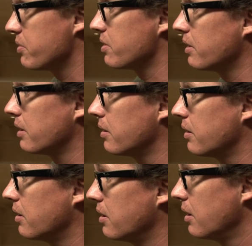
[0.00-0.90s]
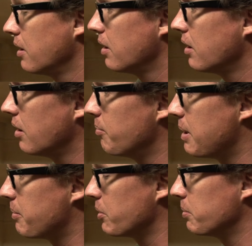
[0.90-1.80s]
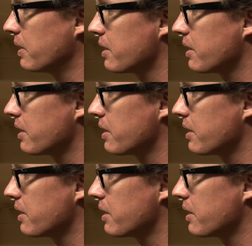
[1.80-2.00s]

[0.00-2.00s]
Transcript: was it a, a memorable